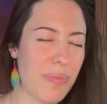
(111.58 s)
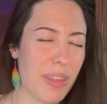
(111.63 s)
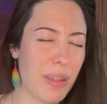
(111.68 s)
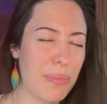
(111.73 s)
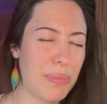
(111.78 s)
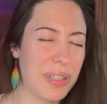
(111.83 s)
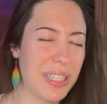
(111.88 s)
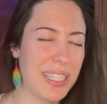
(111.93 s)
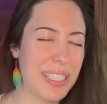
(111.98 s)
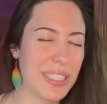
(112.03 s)

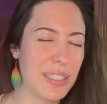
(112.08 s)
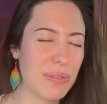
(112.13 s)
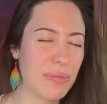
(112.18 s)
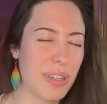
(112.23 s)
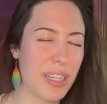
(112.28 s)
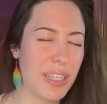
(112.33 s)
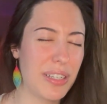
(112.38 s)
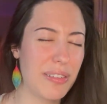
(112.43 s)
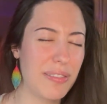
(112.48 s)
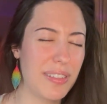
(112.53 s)
place it
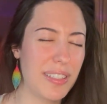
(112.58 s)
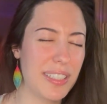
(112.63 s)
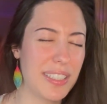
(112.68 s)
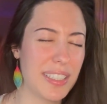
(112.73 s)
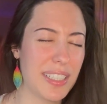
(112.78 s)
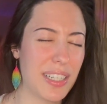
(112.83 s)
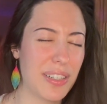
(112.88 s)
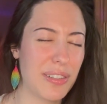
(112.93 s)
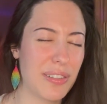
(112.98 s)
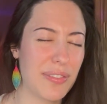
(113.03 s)
right over the
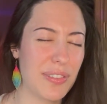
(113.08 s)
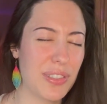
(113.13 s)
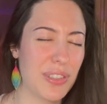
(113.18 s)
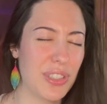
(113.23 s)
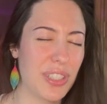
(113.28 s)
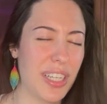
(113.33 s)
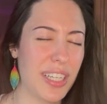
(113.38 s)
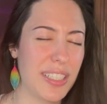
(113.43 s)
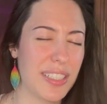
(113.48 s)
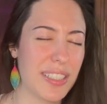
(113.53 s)
center of your
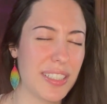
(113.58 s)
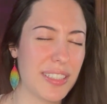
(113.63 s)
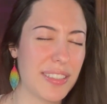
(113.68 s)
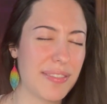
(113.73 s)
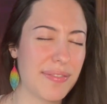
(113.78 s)
chest.